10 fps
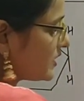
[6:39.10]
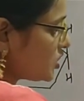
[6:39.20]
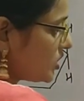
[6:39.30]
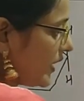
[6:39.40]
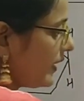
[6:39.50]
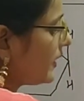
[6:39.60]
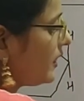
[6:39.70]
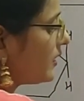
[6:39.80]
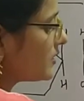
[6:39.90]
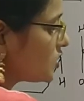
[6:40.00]
will write
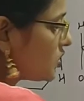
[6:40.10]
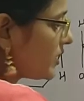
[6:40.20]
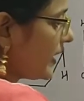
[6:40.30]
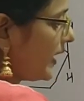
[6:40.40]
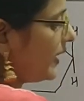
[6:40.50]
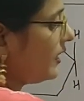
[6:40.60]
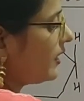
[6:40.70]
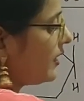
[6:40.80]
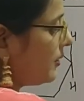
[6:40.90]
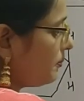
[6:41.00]

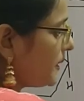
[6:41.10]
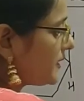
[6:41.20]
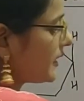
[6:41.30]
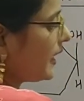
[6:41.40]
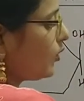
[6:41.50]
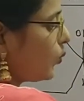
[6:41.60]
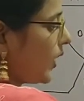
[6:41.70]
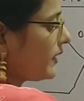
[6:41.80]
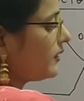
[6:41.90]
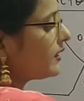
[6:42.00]
GAL beta
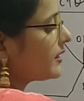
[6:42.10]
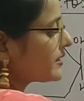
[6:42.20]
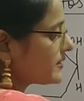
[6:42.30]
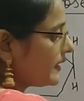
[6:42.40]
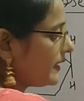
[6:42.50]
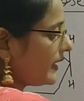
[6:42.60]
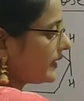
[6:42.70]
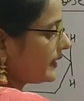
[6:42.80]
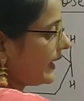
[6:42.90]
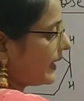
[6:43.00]
1
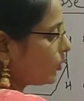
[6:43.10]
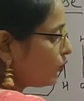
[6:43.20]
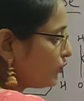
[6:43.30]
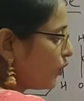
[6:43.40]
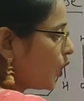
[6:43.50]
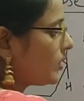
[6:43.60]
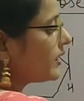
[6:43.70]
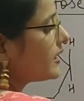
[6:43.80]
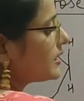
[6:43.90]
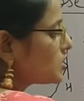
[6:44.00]
single-headed arrow 4
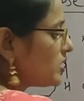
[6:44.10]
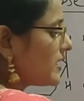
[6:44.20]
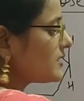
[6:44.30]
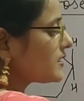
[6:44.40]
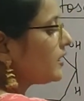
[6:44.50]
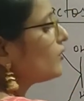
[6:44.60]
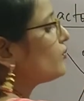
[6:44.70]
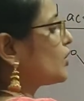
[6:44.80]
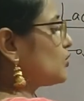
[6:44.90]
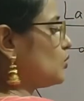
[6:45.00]
GLC
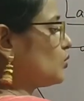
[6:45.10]
for